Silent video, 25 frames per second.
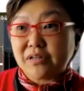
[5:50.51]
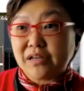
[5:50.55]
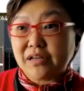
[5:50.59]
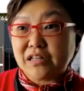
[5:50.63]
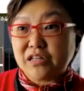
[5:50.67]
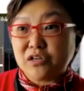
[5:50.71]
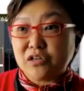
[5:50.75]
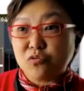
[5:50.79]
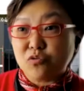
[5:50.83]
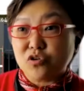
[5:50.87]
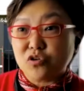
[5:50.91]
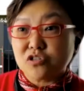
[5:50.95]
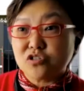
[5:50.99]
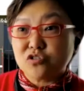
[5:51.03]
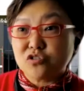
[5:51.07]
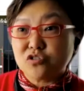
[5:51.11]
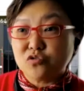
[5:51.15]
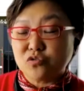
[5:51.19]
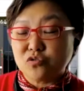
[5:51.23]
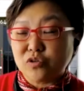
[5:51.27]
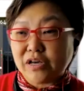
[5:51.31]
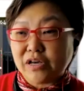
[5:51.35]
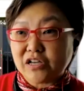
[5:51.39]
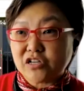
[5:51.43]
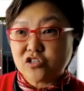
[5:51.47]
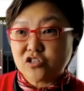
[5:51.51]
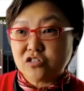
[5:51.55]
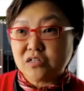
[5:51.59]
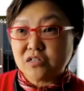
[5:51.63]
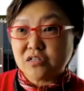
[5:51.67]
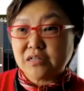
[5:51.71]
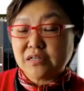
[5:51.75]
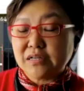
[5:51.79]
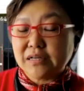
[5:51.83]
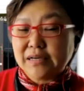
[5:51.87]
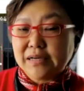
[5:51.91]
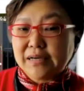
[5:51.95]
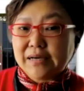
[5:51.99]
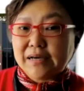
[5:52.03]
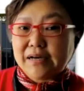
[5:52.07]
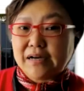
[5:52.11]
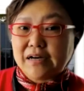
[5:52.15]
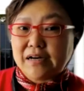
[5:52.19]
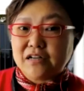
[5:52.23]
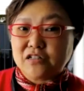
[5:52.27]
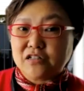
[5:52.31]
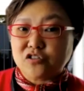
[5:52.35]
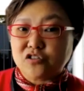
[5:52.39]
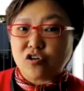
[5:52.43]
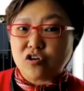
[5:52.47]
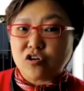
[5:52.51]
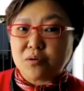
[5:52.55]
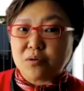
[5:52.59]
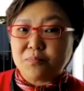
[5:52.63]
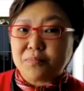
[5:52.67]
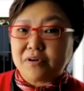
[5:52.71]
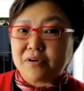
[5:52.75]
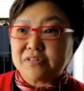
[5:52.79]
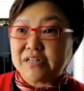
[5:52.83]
And it was to actually talk about